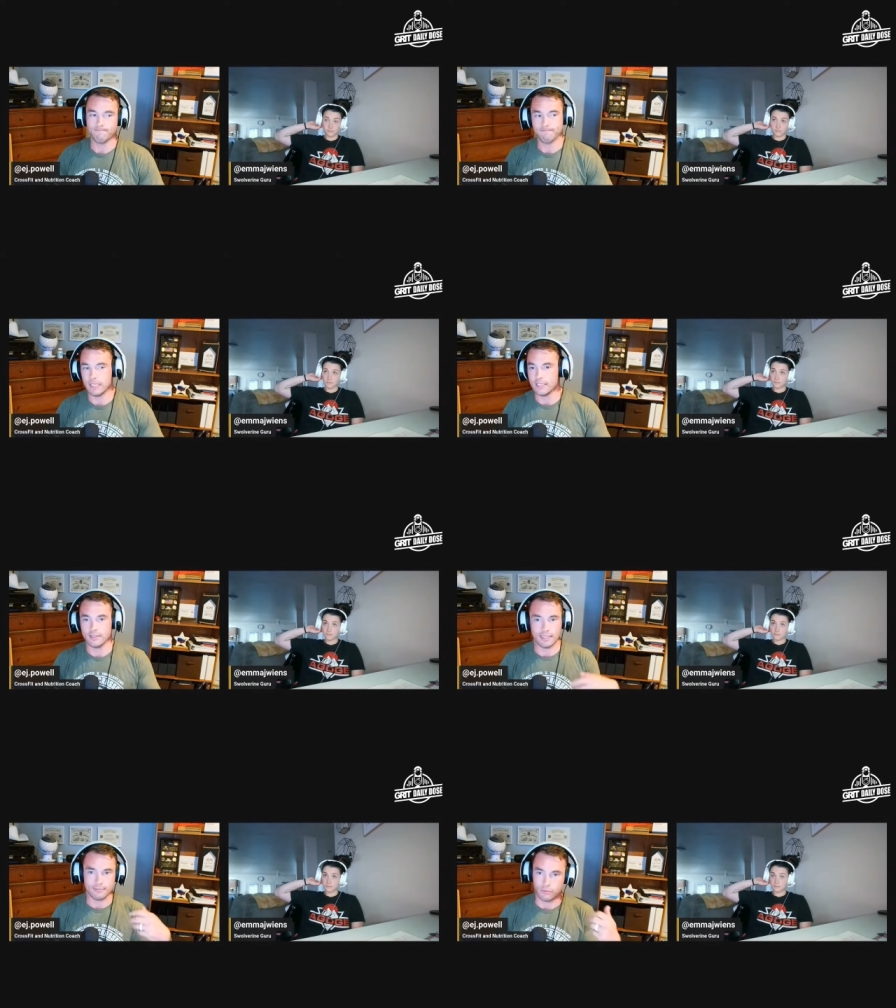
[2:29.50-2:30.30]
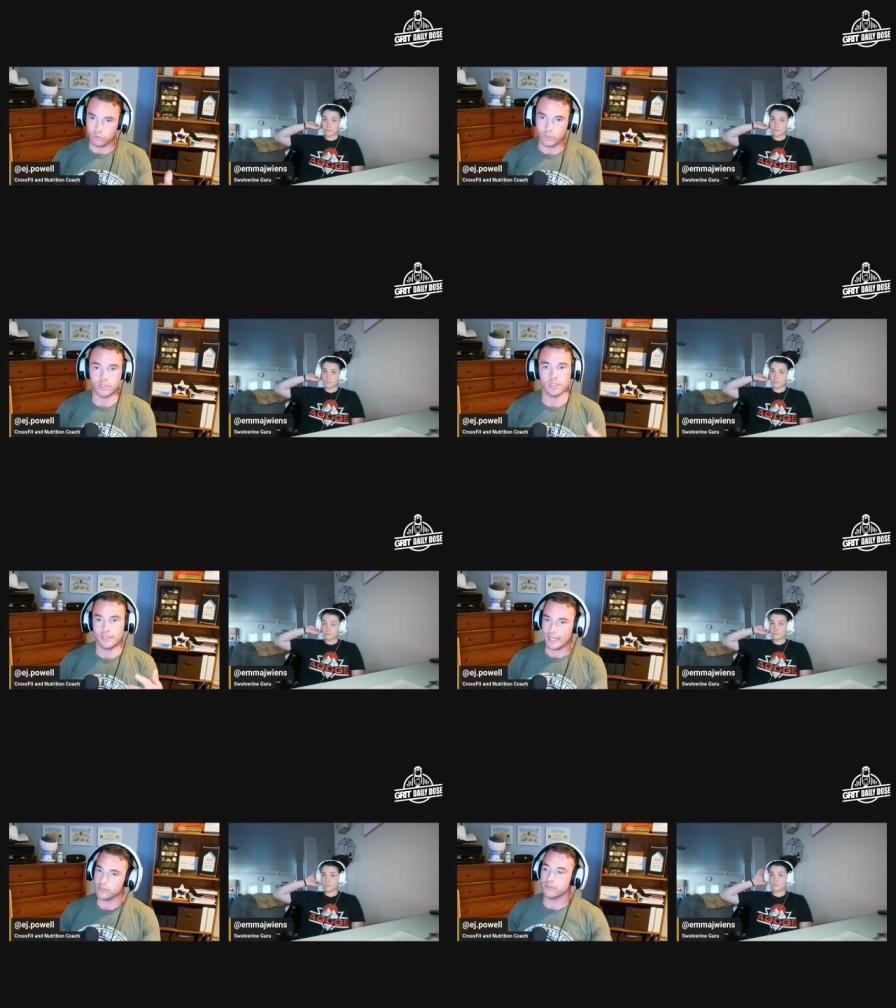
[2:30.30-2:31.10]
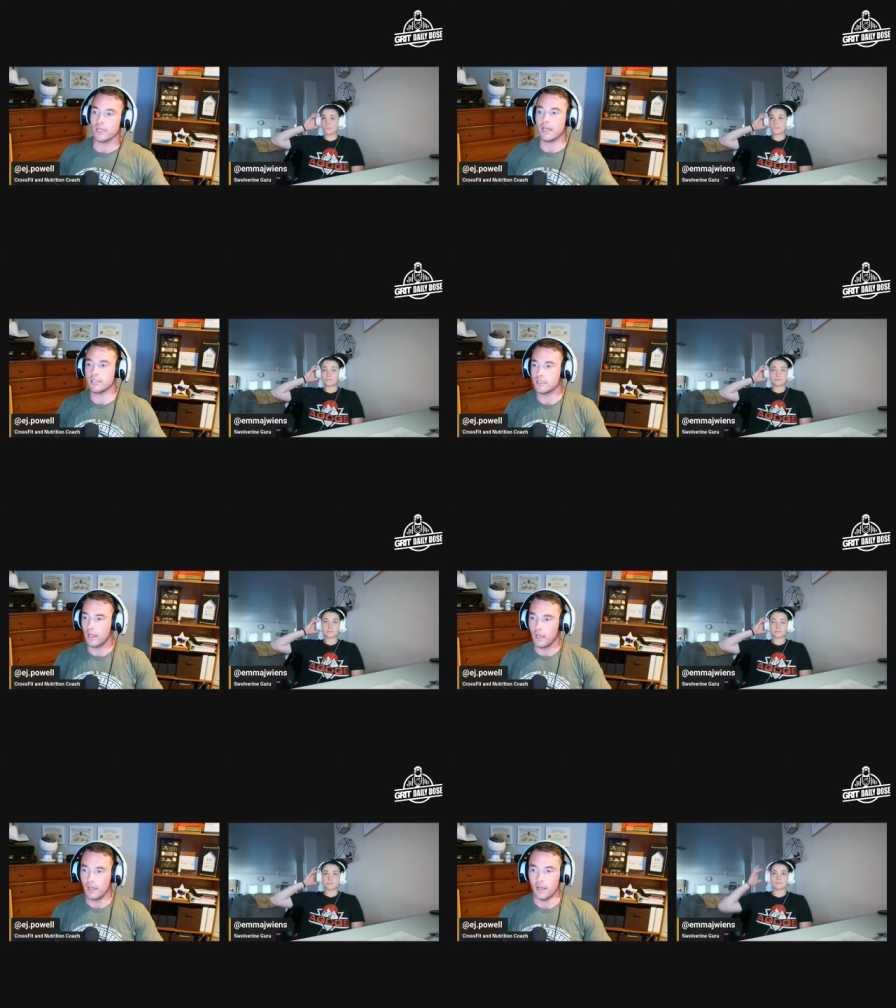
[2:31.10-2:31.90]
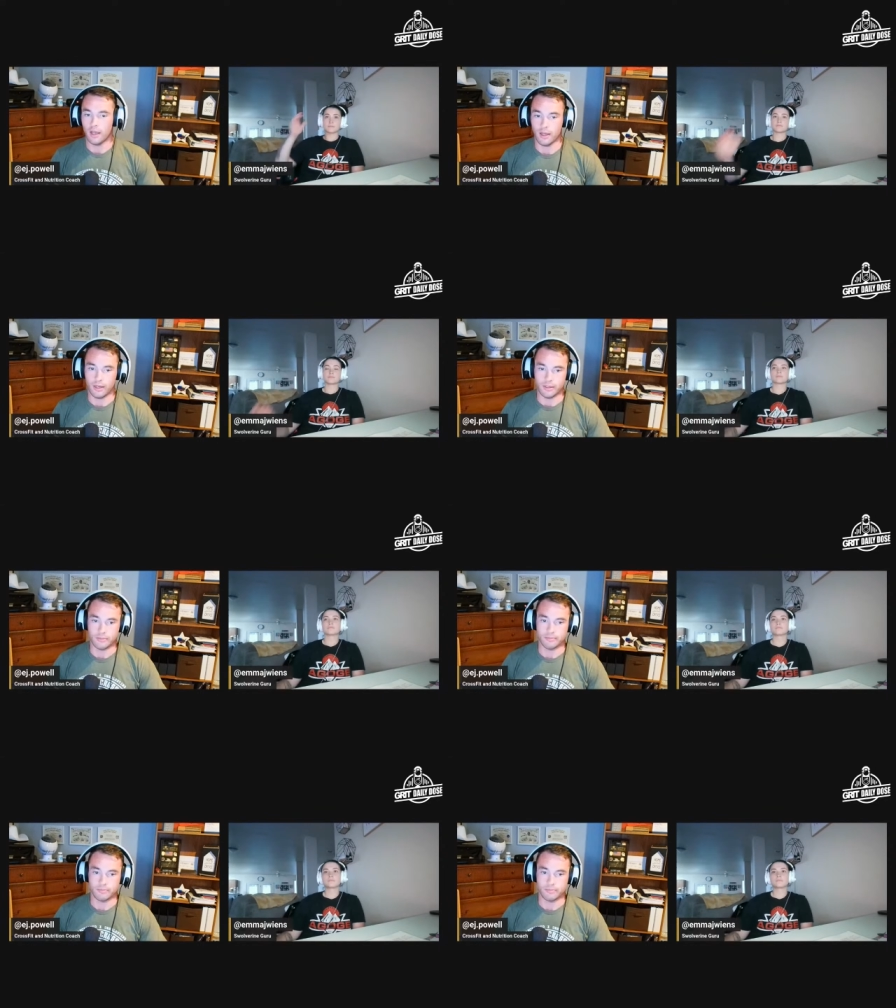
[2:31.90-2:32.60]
things like nutrition, exercise, uh,